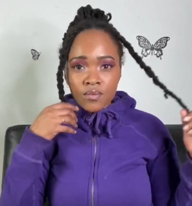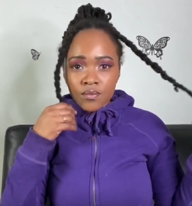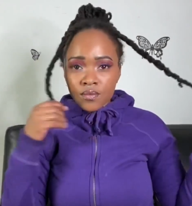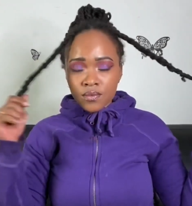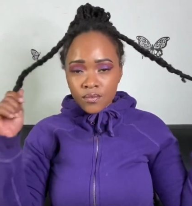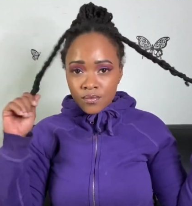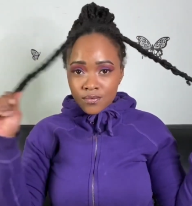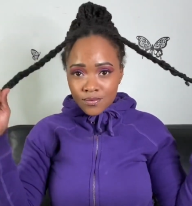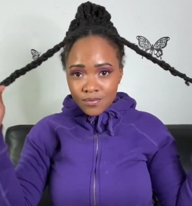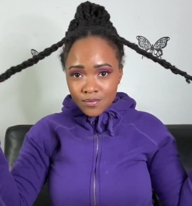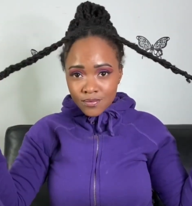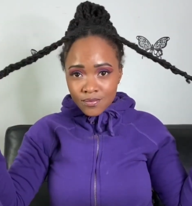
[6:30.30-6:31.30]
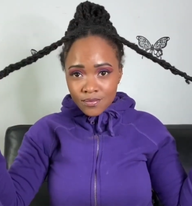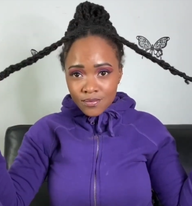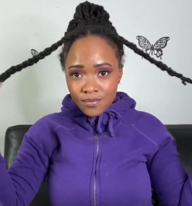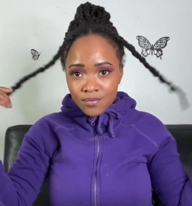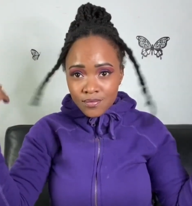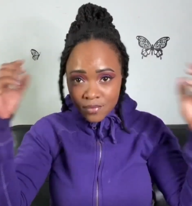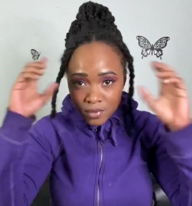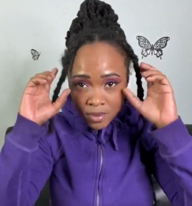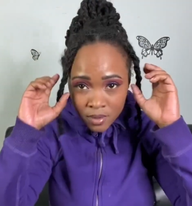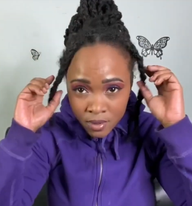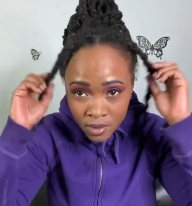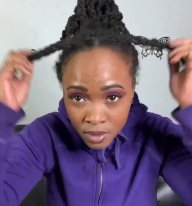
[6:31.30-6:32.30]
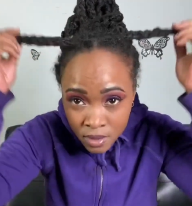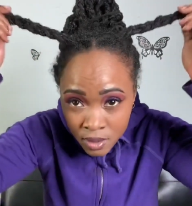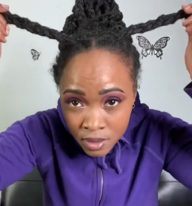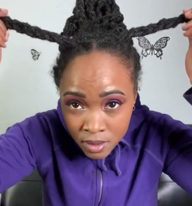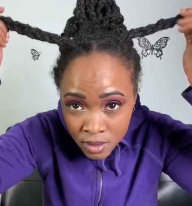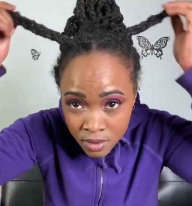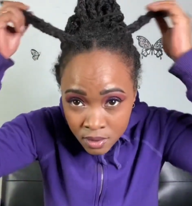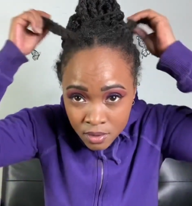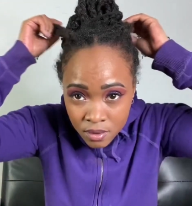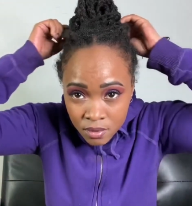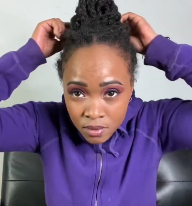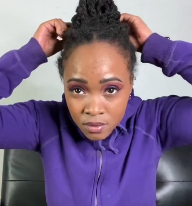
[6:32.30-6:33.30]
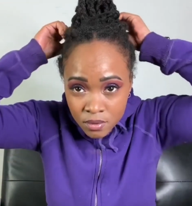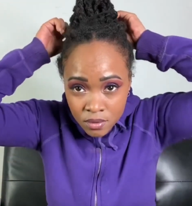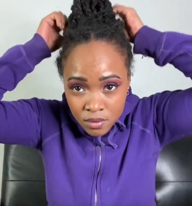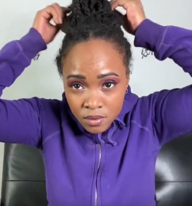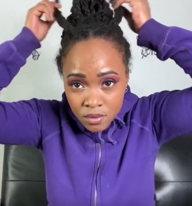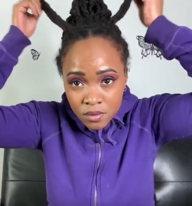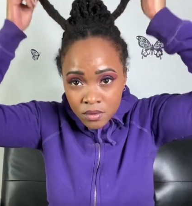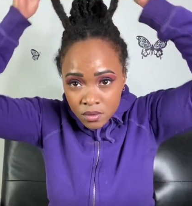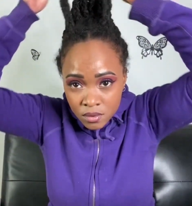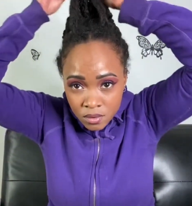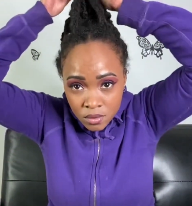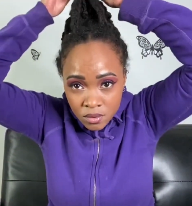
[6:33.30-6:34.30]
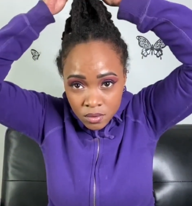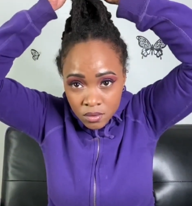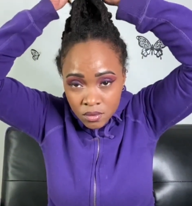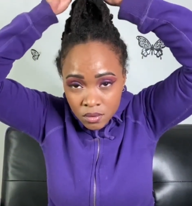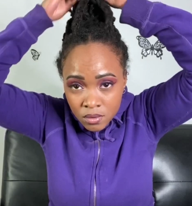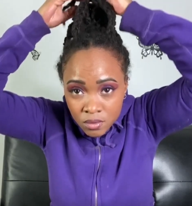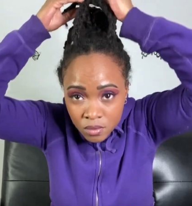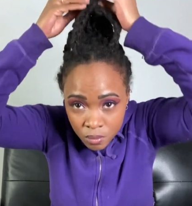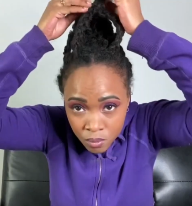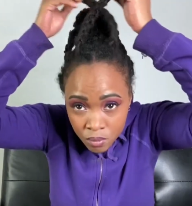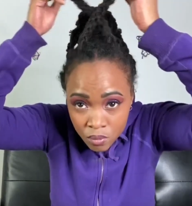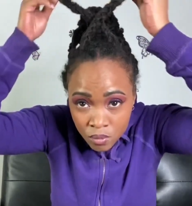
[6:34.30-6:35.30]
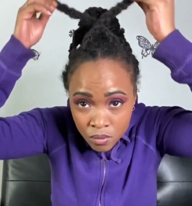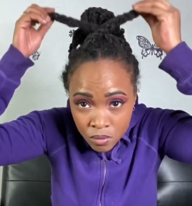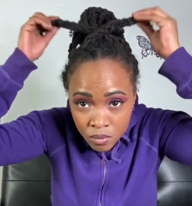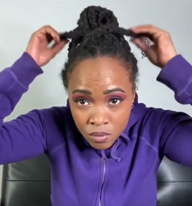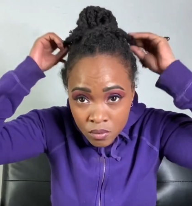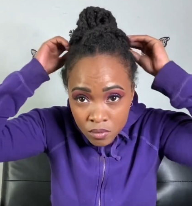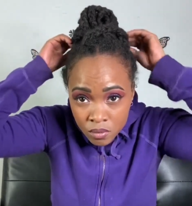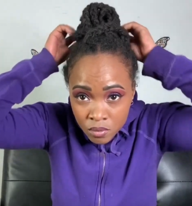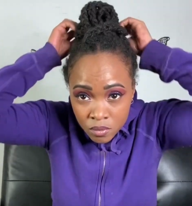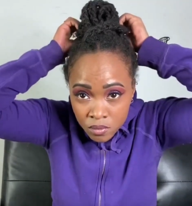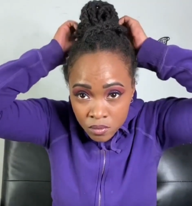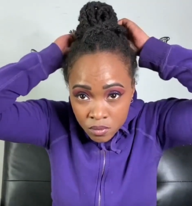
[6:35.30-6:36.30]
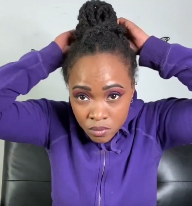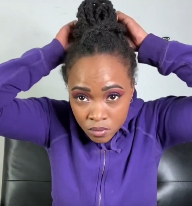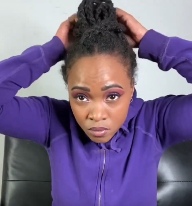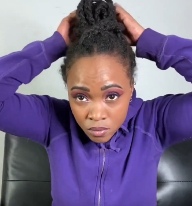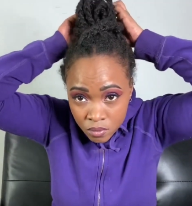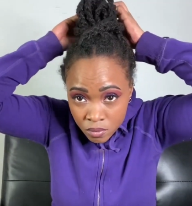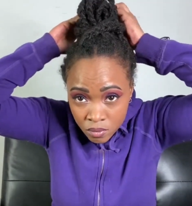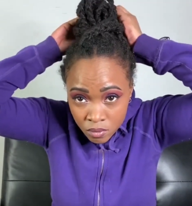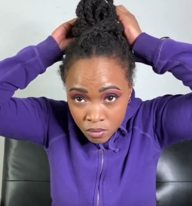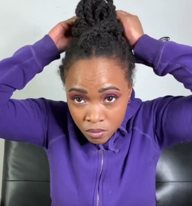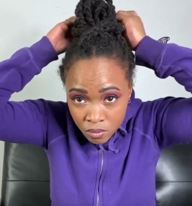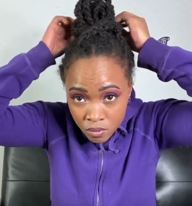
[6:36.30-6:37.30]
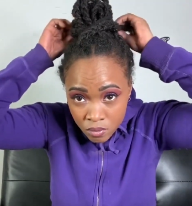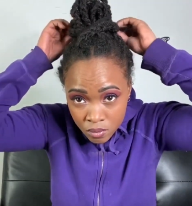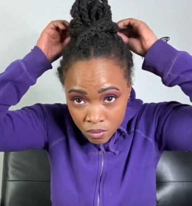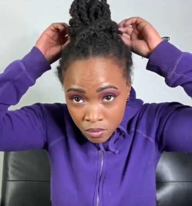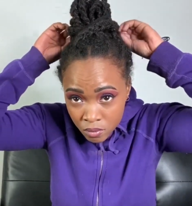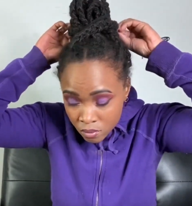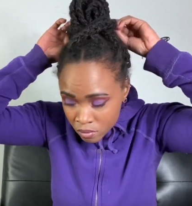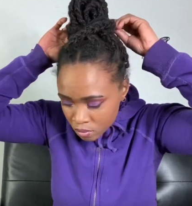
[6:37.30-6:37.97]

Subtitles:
(silence)